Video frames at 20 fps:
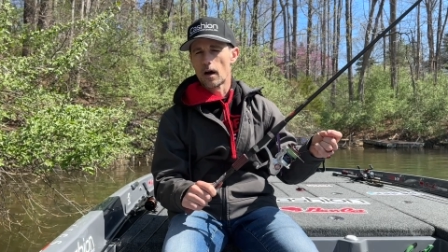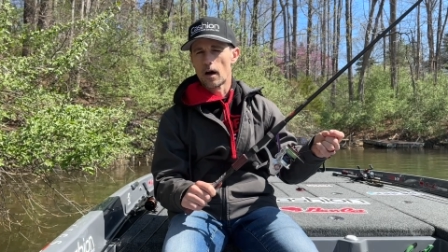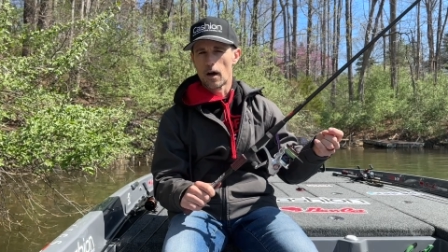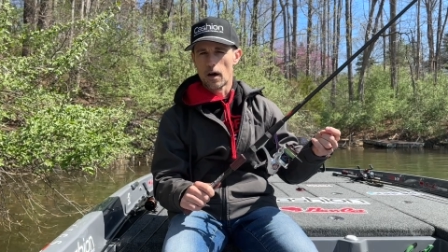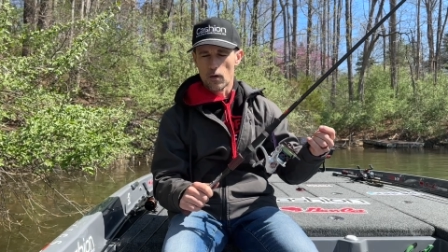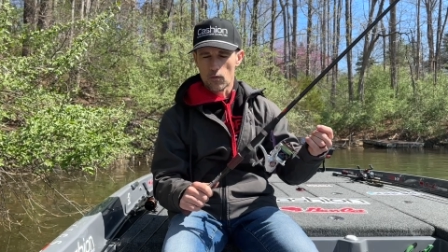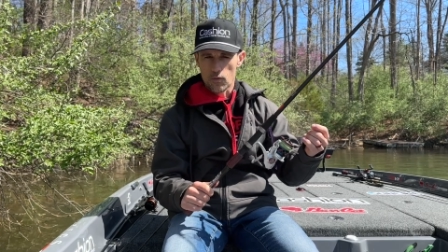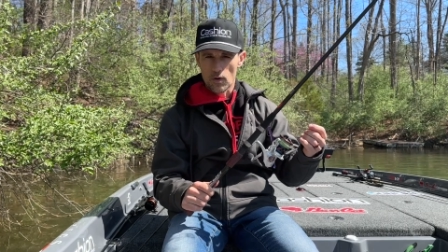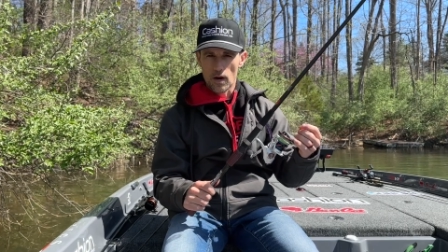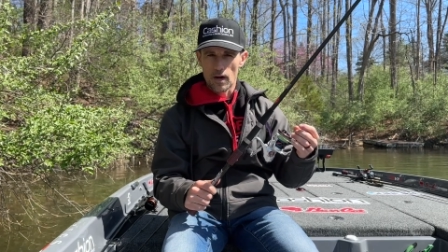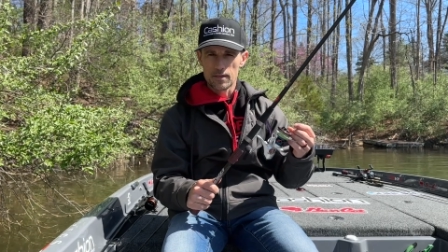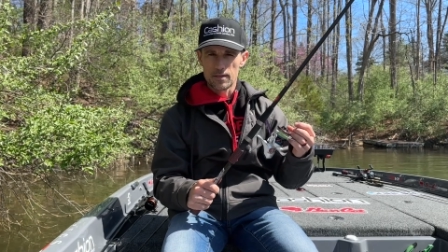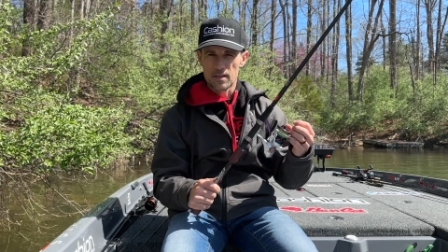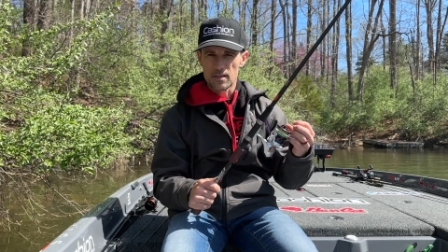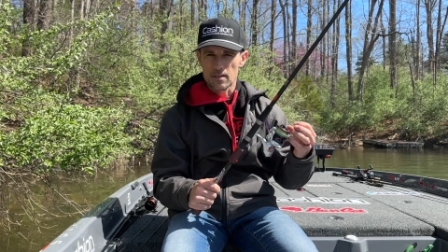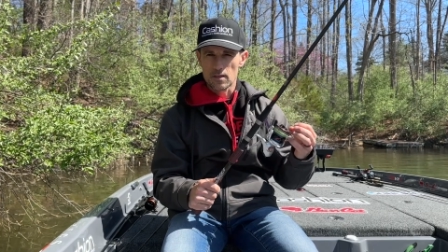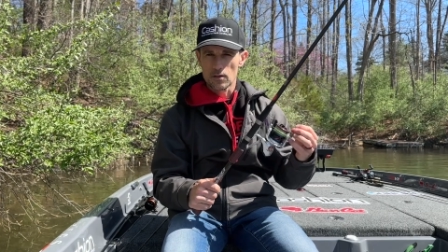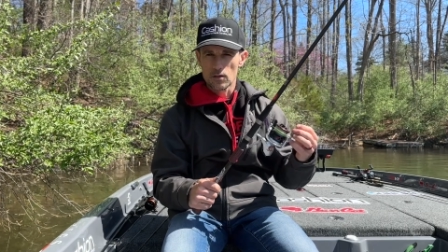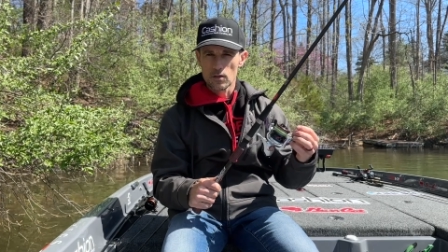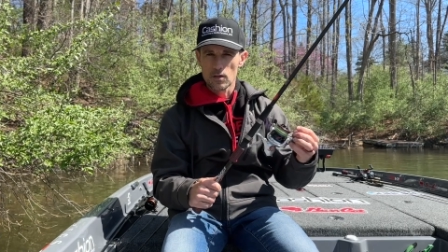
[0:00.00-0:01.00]
a rod
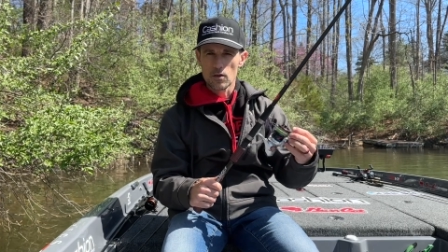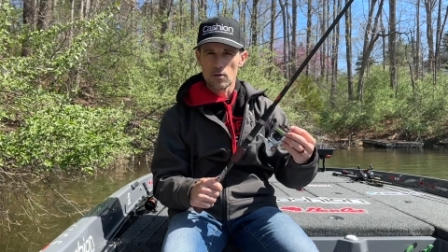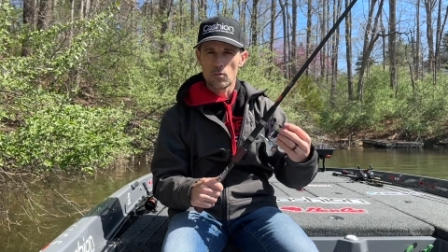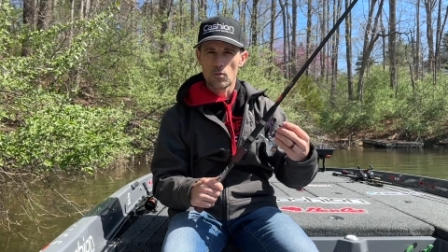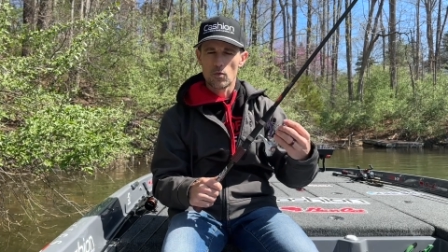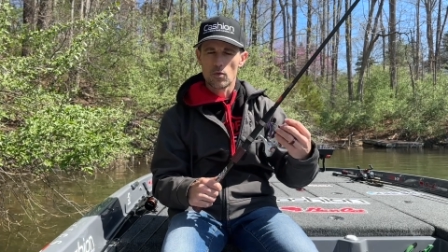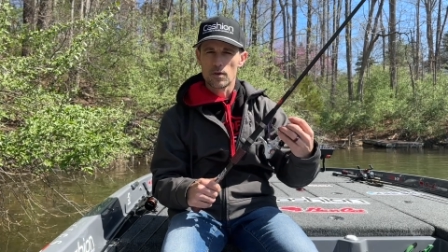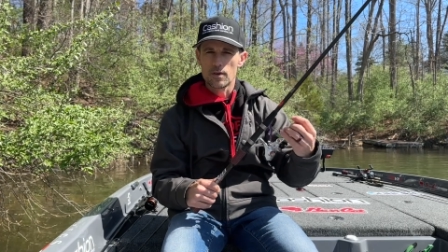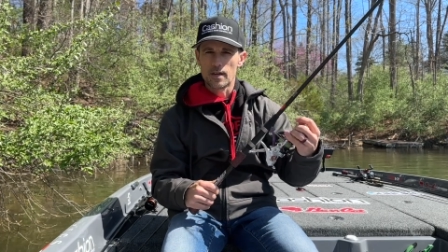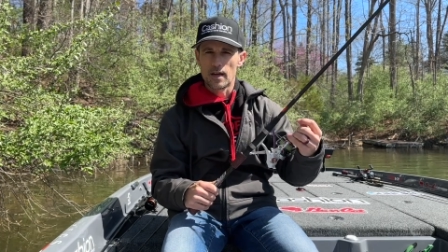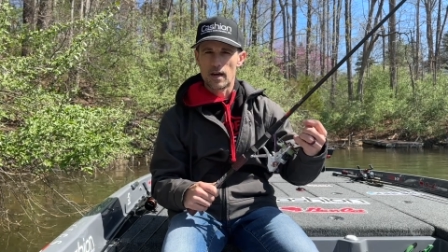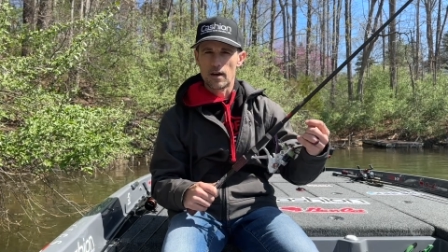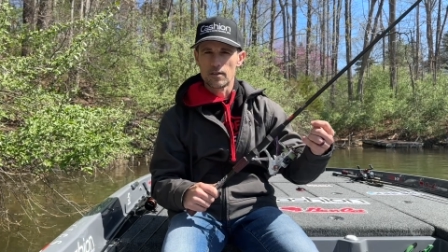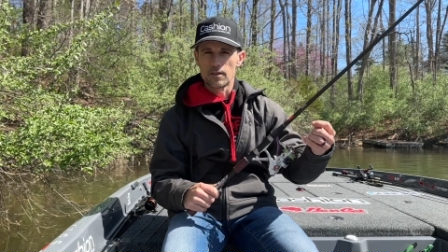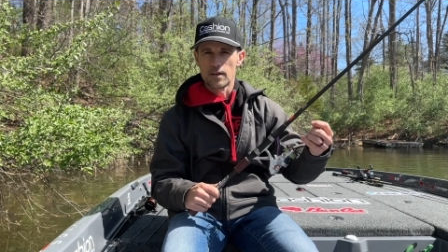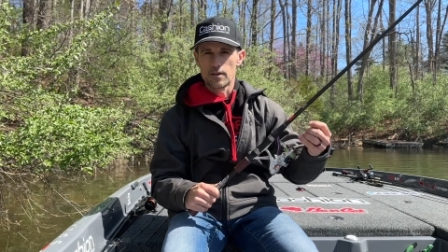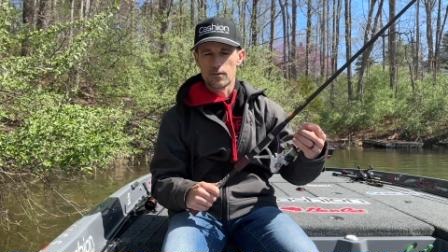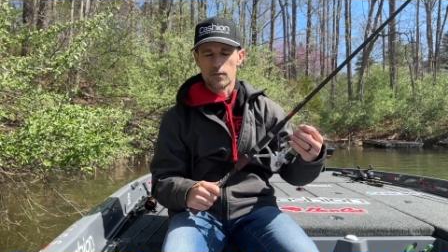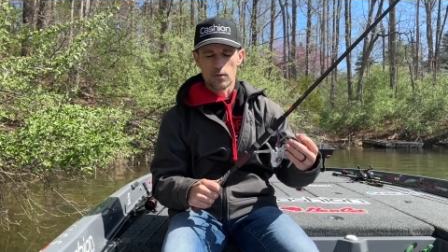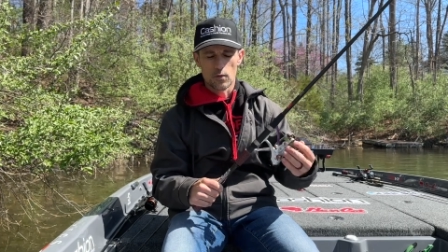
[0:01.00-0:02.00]
that's a little more dialed
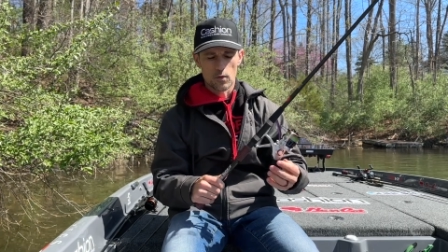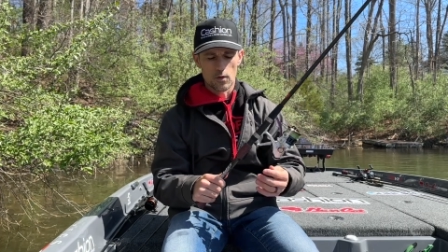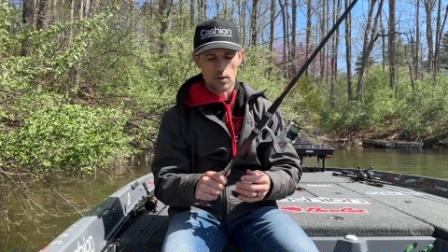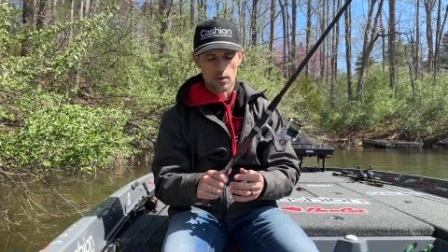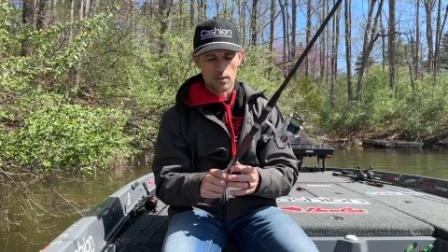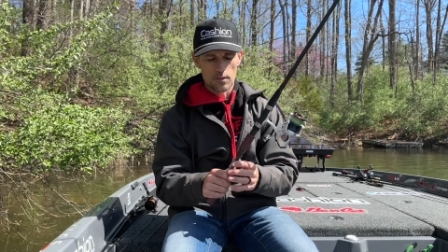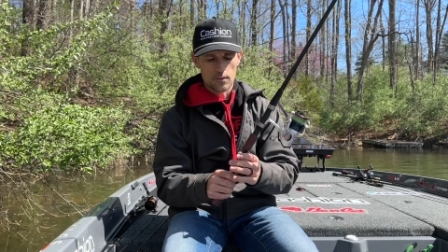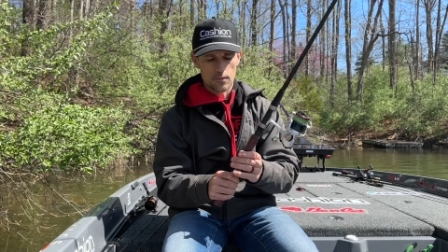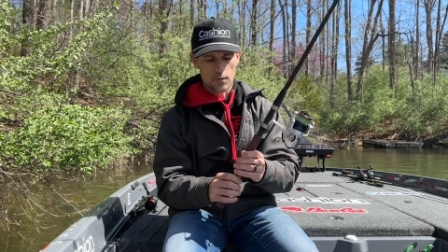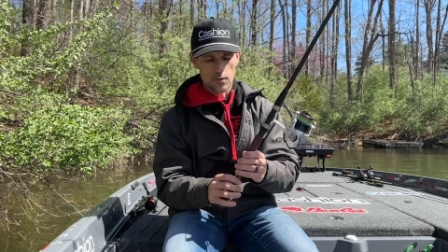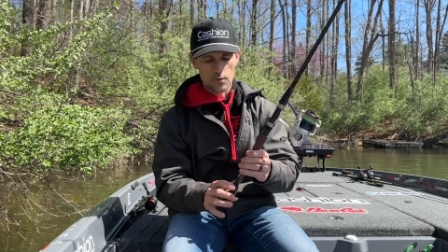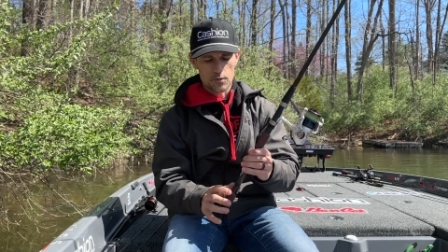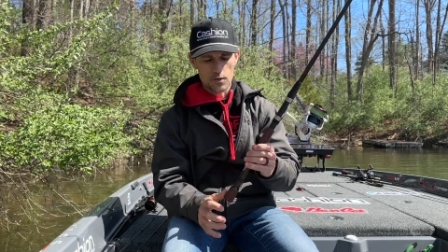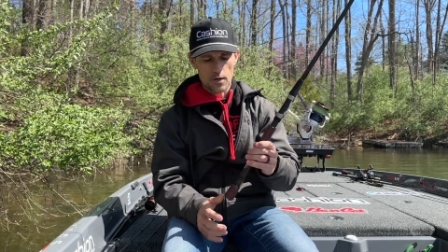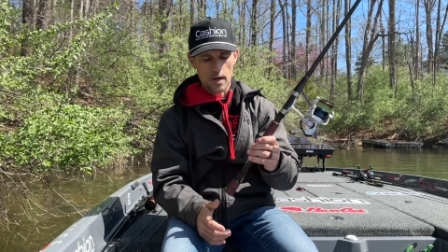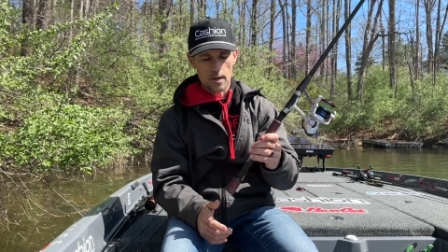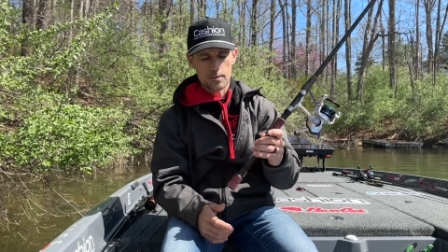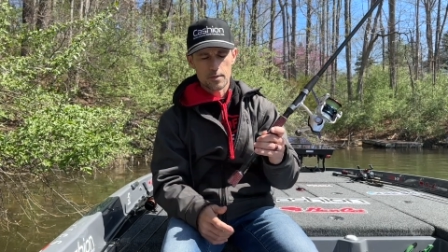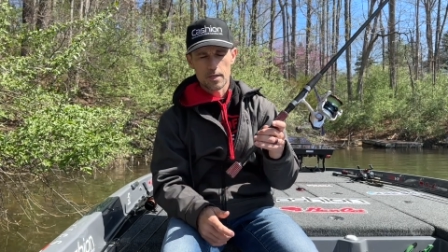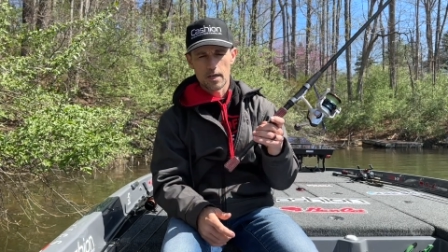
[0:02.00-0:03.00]
in for
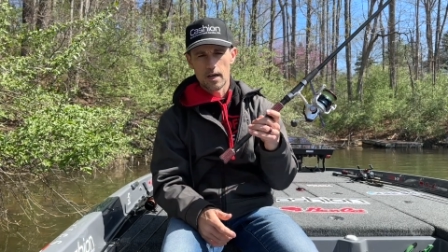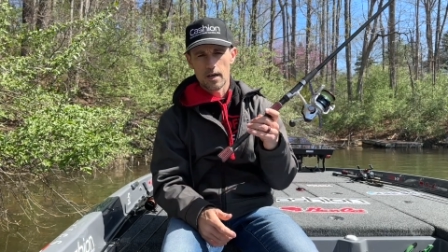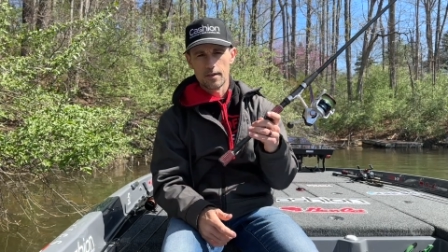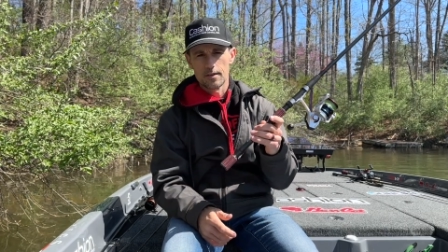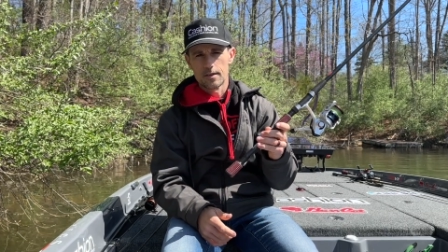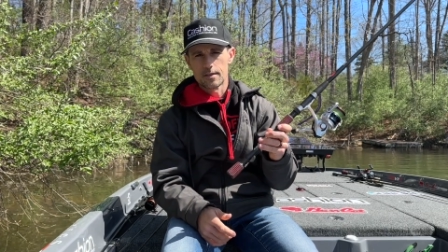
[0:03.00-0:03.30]
drop shot.